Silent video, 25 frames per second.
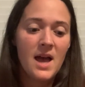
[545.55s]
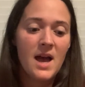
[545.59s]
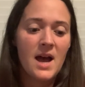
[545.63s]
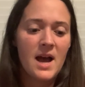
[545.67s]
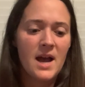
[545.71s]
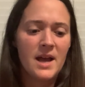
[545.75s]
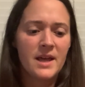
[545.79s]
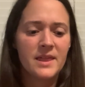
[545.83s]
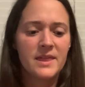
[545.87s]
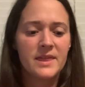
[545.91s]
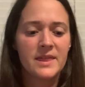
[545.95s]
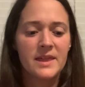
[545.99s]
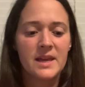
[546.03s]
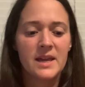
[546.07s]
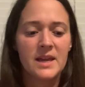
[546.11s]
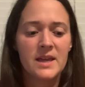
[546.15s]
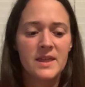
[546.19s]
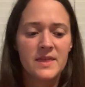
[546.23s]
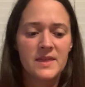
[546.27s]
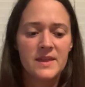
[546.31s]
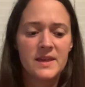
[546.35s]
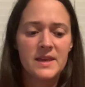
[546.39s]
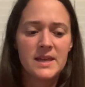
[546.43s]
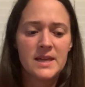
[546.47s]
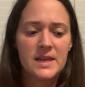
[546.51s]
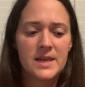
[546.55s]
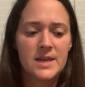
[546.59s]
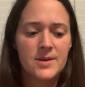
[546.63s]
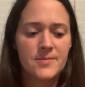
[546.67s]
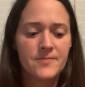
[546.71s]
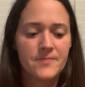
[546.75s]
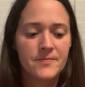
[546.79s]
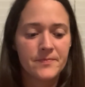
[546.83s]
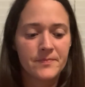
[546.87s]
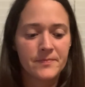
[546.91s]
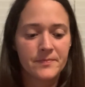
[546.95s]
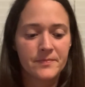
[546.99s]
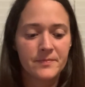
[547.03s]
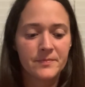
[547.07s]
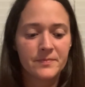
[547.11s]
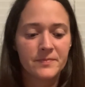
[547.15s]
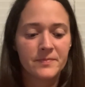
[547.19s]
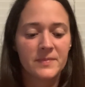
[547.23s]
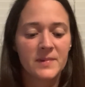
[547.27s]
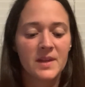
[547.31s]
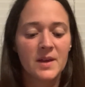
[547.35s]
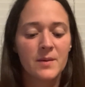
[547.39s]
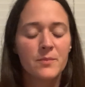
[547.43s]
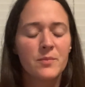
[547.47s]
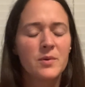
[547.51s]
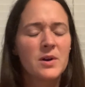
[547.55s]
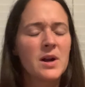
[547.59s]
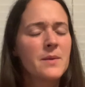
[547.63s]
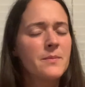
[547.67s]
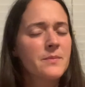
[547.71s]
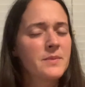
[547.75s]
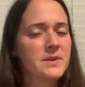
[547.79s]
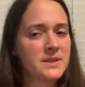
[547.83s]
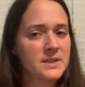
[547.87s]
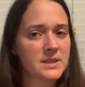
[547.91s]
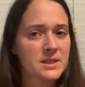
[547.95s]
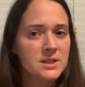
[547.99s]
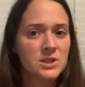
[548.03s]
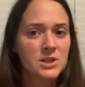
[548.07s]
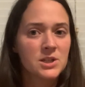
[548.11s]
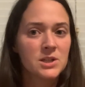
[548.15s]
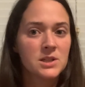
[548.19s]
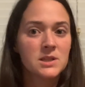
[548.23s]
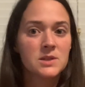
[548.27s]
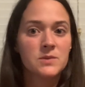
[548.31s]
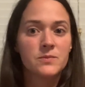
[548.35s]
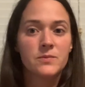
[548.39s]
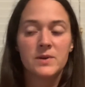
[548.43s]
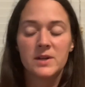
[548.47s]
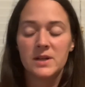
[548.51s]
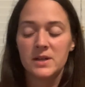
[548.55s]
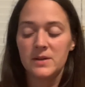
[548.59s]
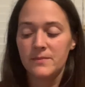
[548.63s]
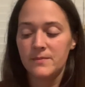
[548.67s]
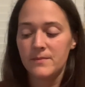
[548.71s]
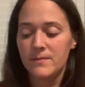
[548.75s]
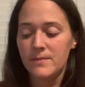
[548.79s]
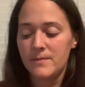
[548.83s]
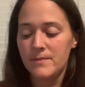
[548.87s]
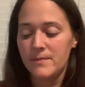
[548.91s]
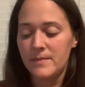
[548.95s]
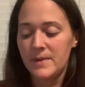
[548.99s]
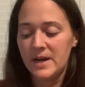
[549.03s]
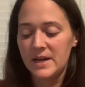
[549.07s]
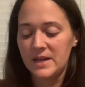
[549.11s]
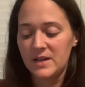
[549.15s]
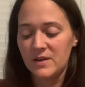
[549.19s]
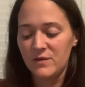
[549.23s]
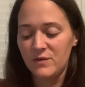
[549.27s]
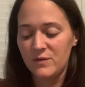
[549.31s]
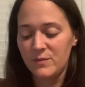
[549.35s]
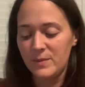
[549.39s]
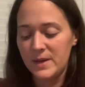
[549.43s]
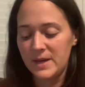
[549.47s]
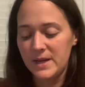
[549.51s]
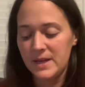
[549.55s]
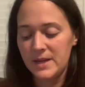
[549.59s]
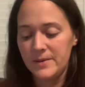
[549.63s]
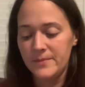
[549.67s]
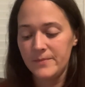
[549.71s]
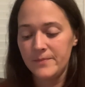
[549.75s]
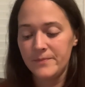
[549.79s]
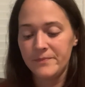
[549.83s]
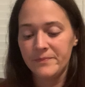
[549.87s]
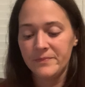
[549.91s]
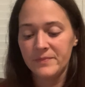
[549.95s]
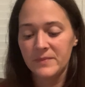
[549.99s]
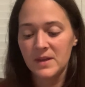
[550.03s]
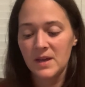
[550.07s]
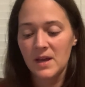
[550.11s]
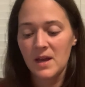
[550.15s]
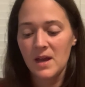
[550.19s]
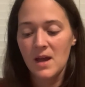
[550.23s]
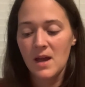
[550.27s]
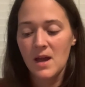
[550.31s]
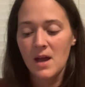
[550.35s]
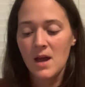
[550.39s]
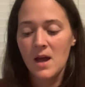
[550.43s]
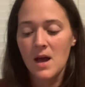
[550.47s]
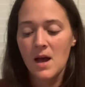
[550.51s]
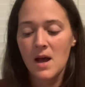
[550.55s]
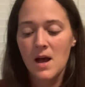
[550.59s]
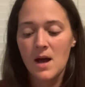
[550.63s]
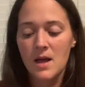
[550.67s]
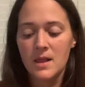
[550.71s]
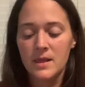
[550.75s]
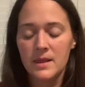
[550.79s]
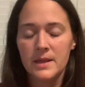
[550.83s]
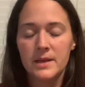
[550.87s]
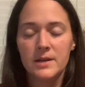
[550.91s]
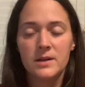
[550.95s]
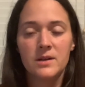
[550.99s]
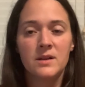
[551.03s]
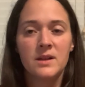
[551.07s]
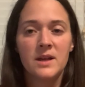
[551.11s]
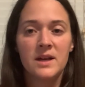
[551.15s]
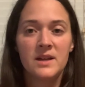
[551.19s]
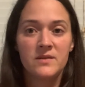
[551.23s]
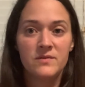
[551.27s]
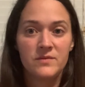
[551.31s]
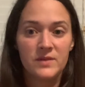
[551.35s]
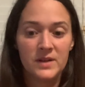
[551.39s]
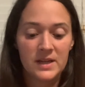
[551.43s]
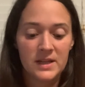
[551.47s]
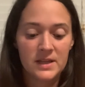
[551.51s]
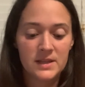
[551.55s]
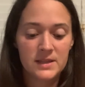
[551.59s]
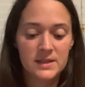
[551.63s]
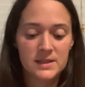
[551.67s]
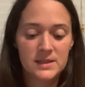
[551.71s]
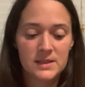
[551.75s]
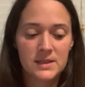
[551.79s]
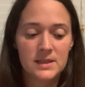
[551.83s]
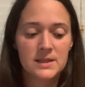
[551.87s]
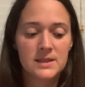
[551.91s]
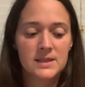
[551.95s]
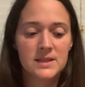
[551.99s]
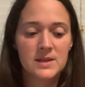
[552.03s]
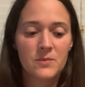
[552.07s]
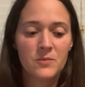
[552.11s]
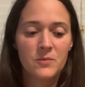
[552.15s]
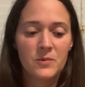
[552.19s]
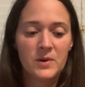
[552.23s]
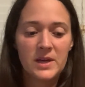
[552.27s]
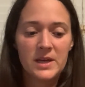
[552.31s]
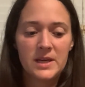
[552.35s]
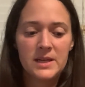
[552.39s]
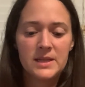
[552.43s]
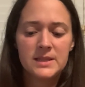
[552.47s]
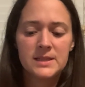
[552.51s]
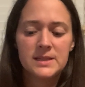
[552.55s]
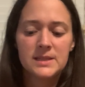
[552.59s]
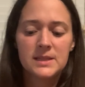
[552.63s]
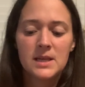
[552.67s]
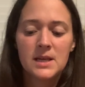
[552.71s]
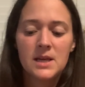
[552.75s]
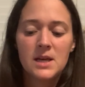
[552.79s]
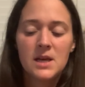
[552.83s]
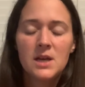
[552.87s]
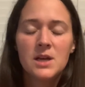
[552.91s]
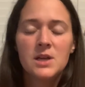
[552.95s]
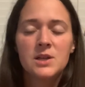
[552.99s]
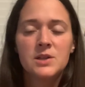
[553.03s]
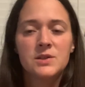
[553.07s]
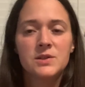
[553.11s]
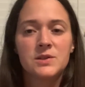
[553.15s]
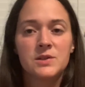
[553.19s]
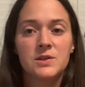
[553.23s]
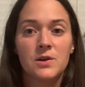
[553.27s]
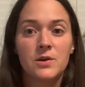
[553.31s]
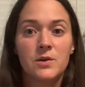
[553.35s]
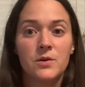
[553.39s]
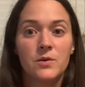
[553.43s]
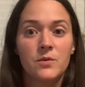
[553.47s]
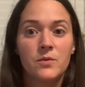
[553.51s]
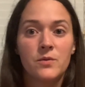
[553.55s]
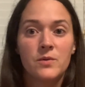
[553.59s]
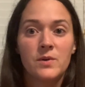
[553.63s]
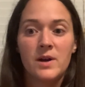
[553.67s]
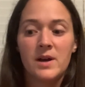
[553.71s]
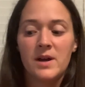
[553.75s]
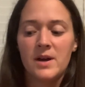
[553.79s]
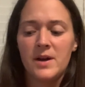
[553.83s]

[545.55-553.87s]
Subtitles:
I think the prepositions one might have been a little advanced in some ways, so